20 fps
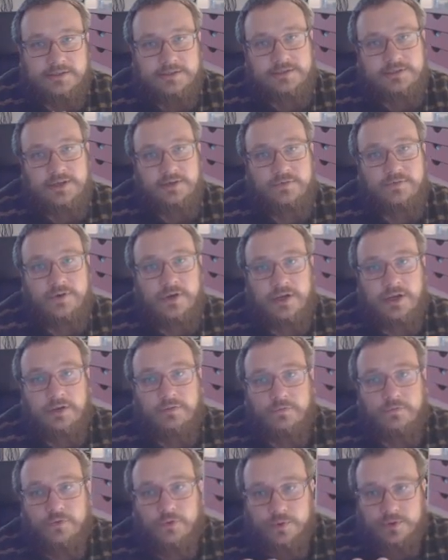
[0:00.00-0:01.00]
definitely an
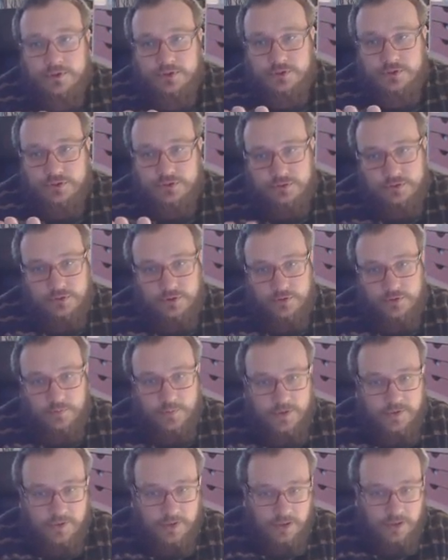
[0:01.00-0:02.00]
influence on
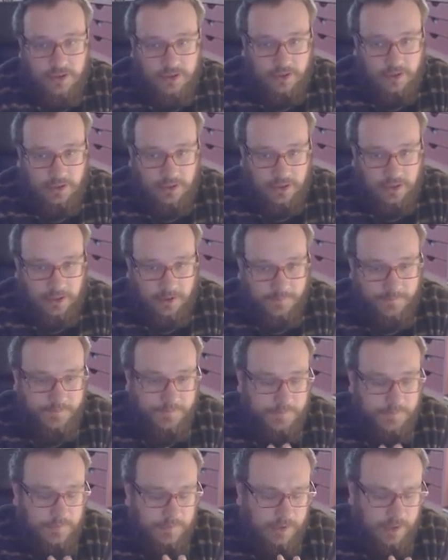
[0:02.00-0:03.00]
my thinking here.
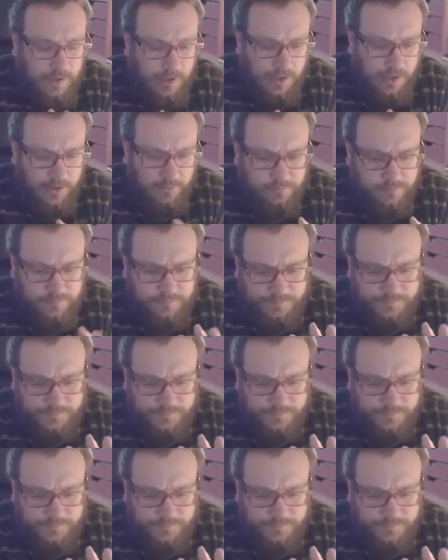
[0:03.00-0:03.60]
So